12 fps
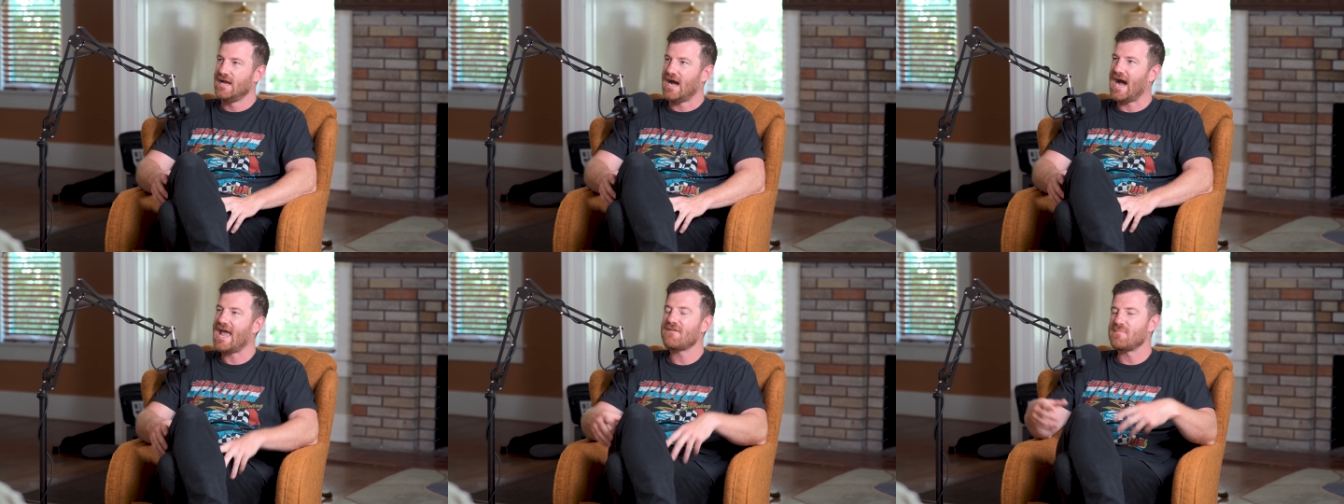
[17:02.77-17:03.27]

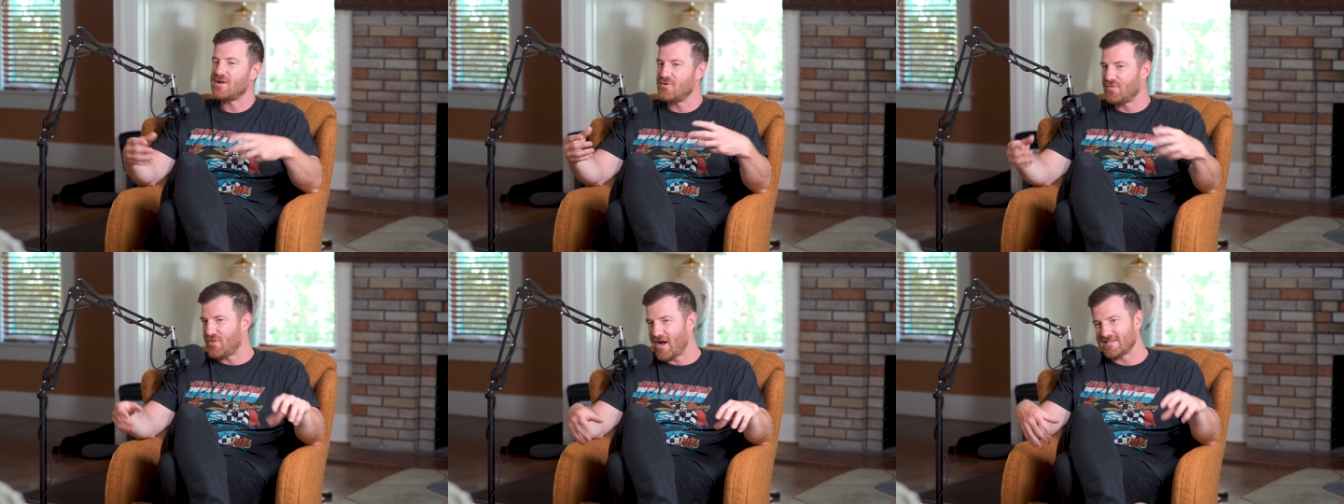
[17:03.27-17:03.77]
I have my
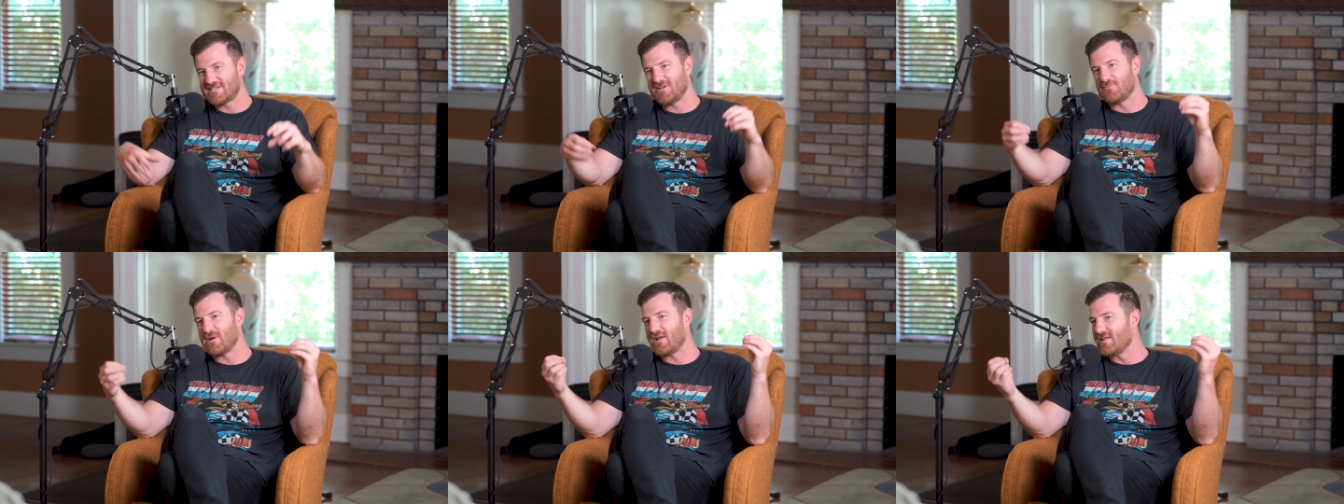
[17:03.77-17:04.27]
own thoughts
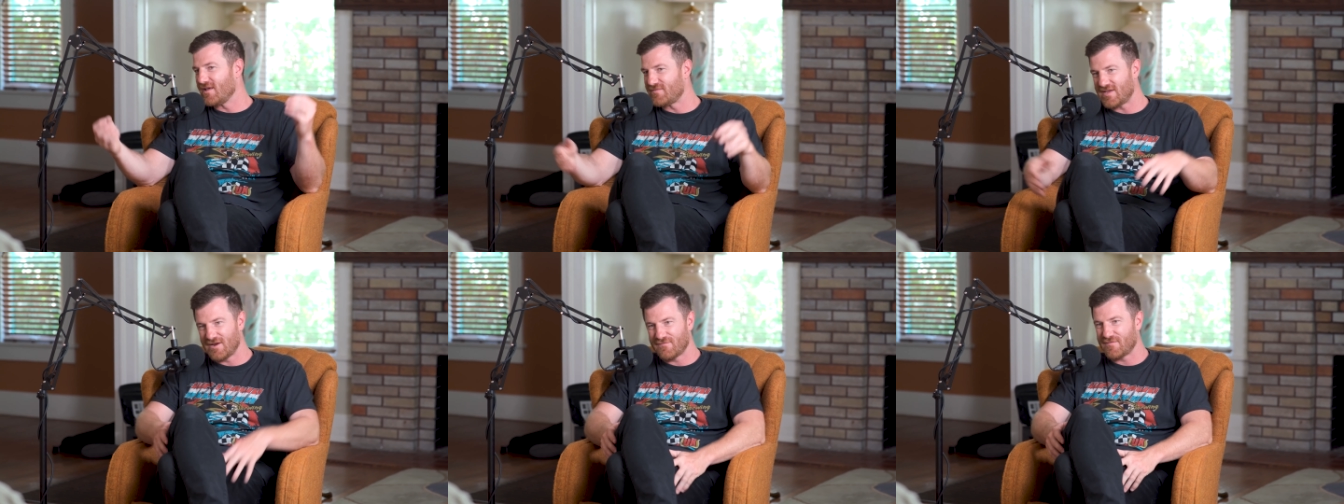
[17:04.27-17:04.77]
here, but I'd love
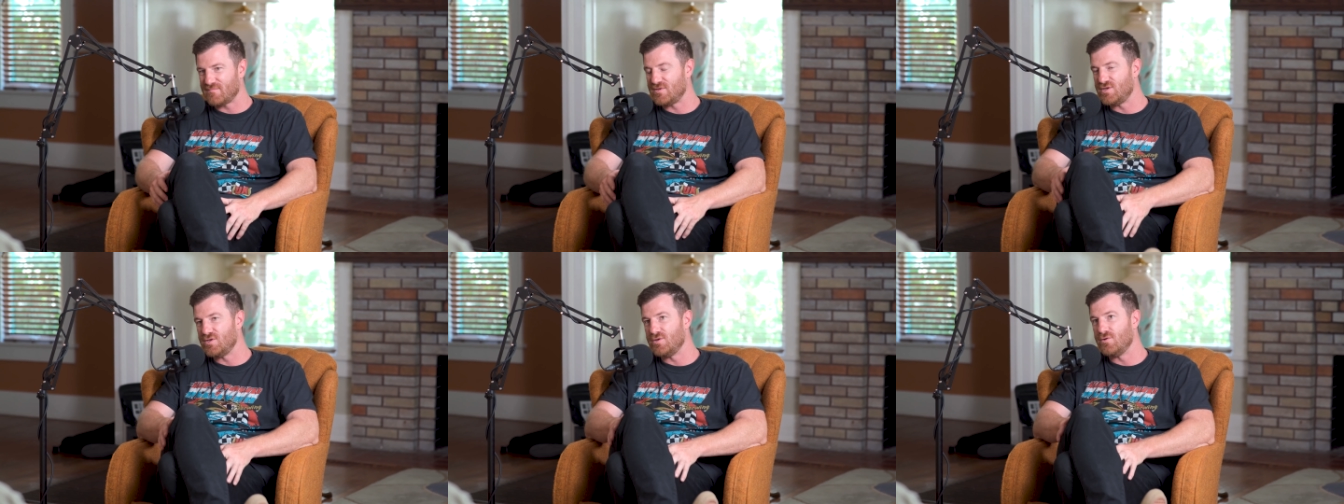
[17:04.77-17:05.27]
to hear from
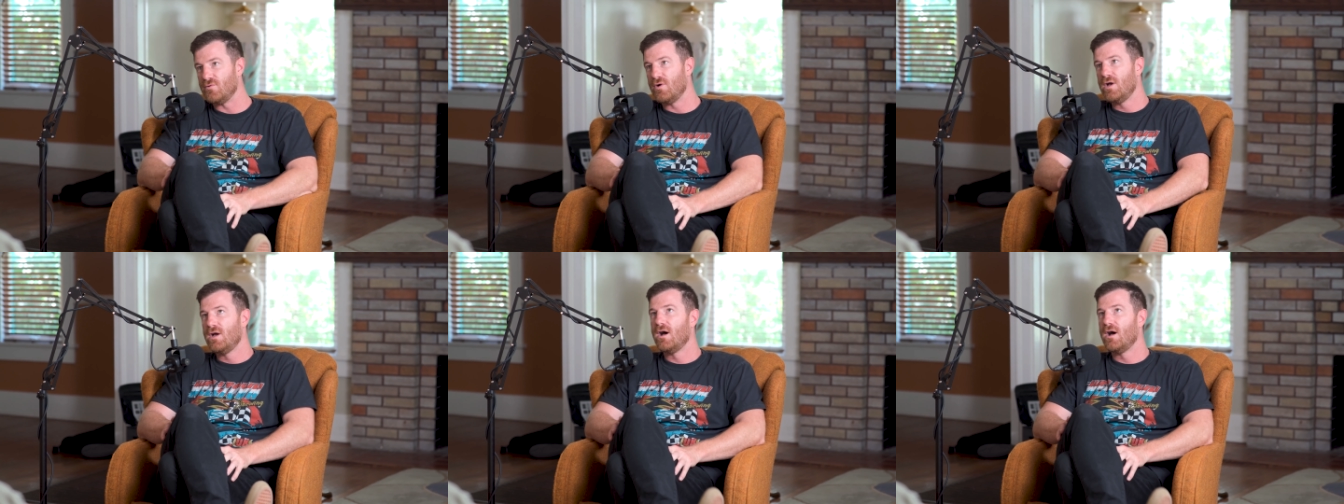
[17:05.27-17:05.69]
you